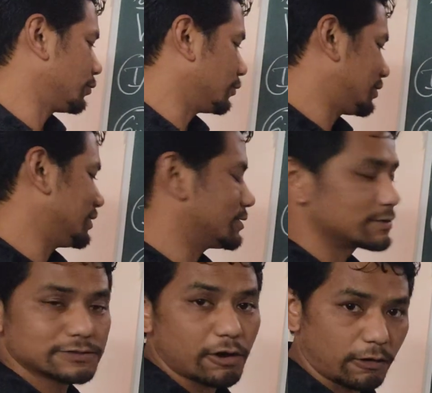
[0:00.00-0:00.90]
So
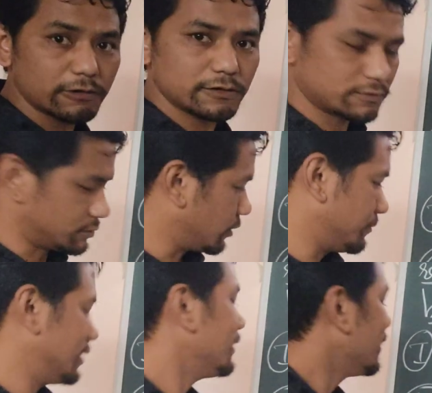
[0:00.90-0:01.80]
this dog,
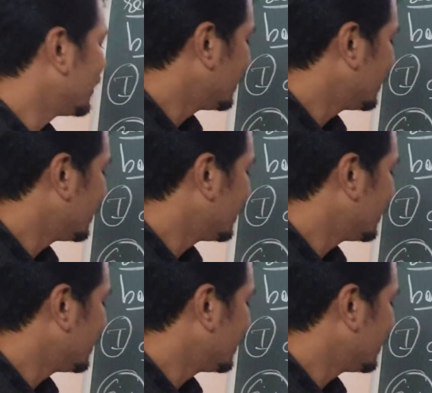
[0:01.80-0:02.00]
Tommy,